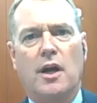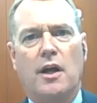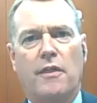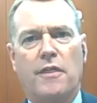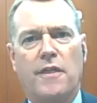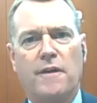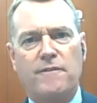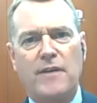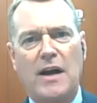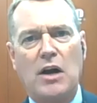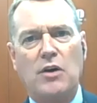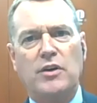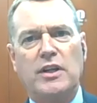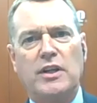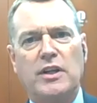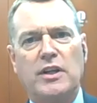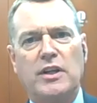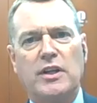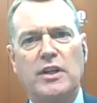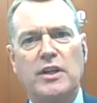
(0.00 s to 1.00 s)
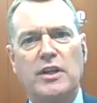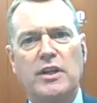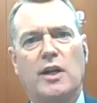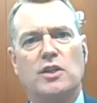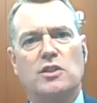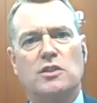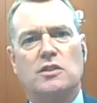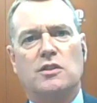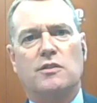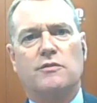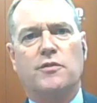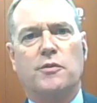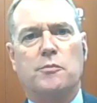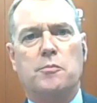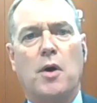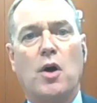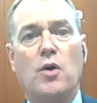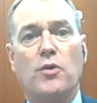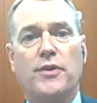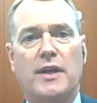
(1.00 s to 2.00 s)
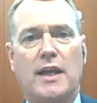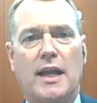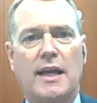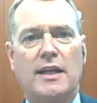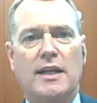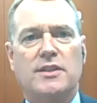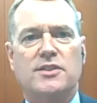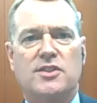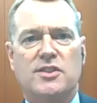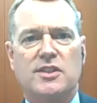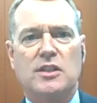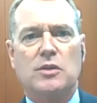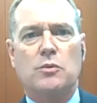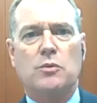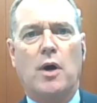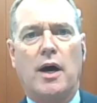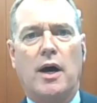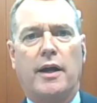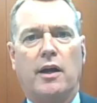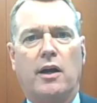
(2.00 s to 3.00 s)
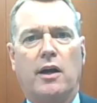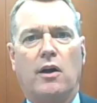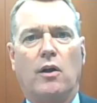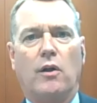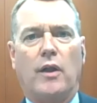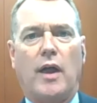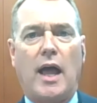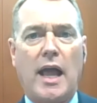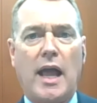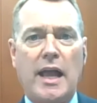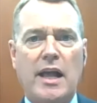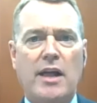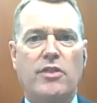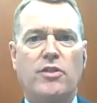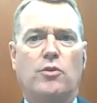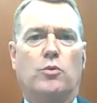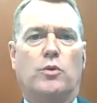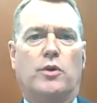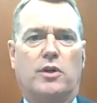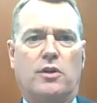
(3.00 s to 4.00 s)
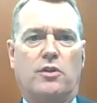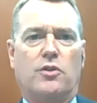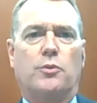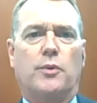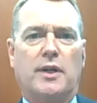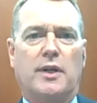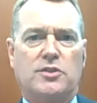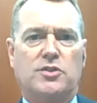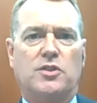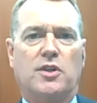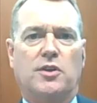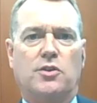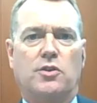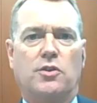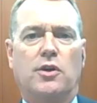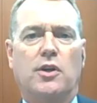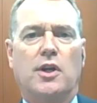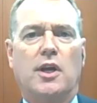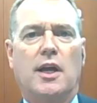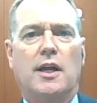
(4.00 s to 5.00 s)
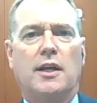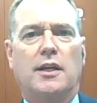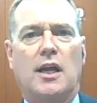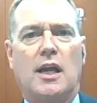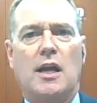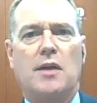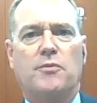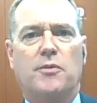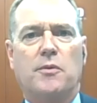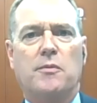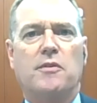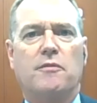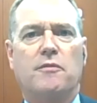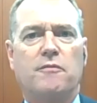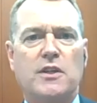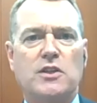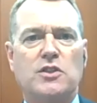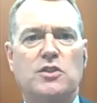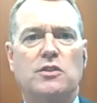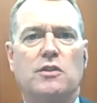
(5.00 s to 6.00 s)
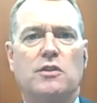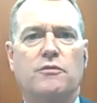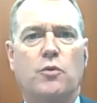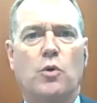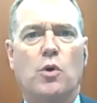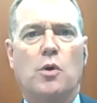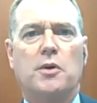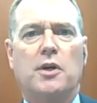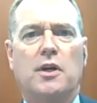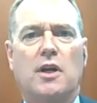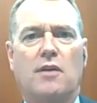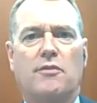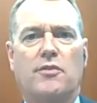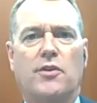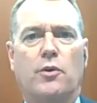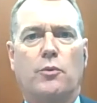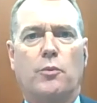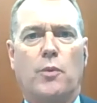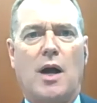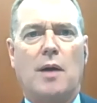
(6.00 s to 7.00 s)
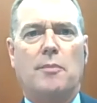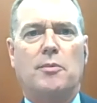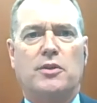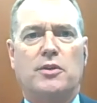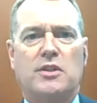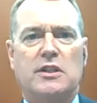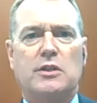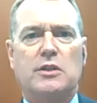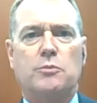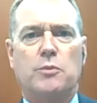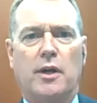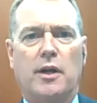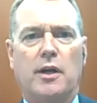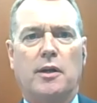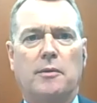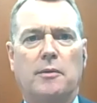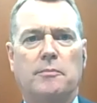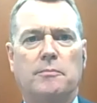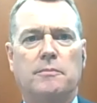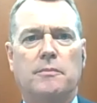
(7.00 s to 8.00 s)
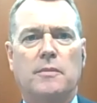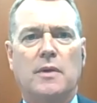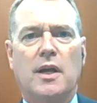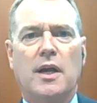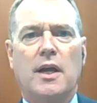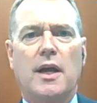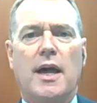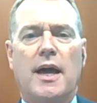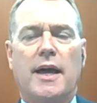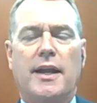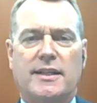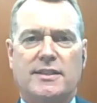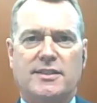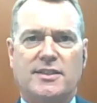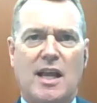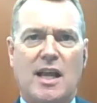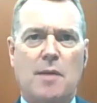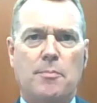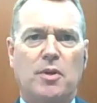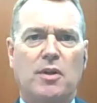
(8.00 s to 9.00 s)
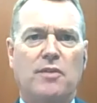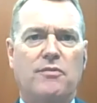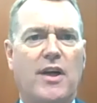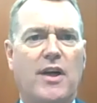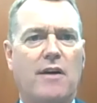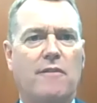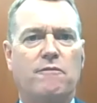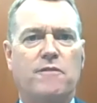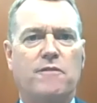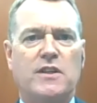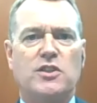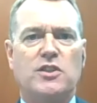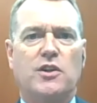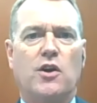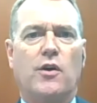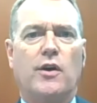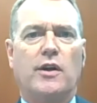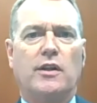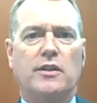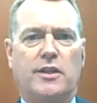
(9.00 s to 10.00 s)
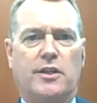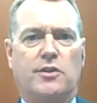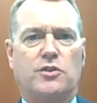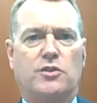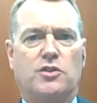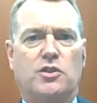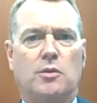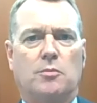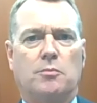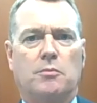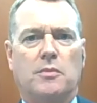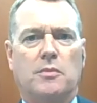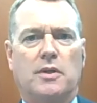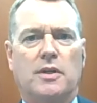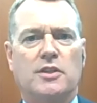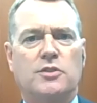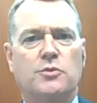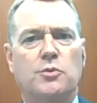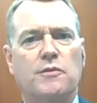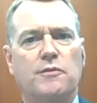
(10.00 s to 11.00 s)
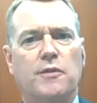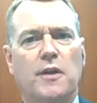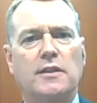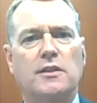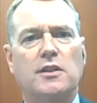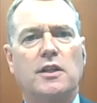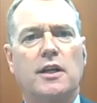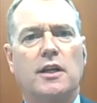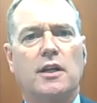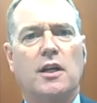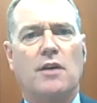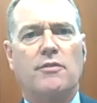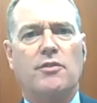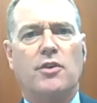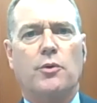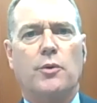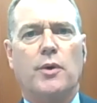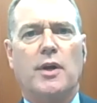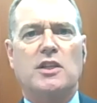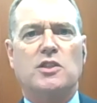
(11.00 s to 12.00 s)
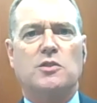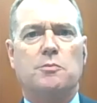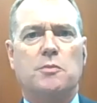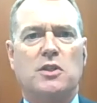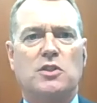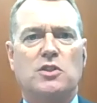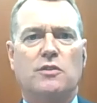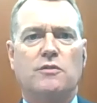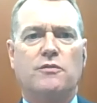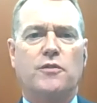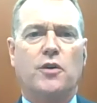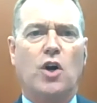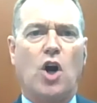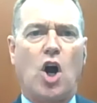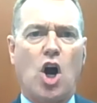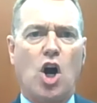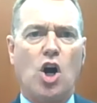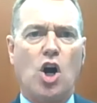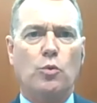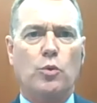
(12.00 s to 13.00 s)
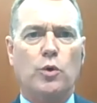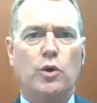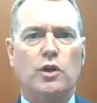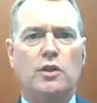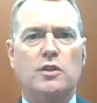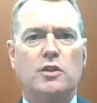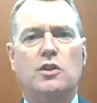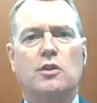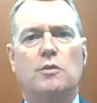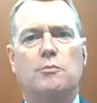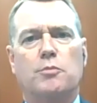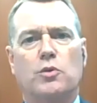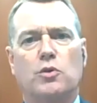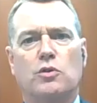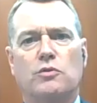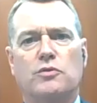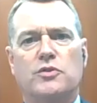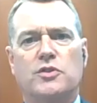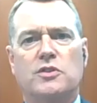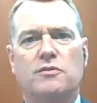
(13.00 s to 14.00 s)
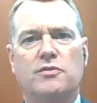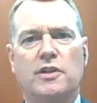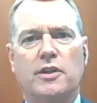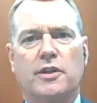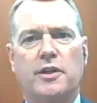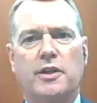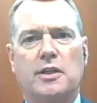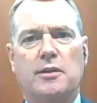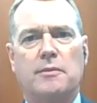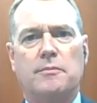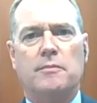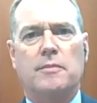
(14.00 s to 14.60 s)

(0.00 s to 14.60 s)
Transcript: The founding inspiration for both the NCYL and the work of the Ray Center came from the vision of former Governor Robert D. Ray. An example of that visionary leadership is reflected in Governor Ray's mission for our work to improve civility.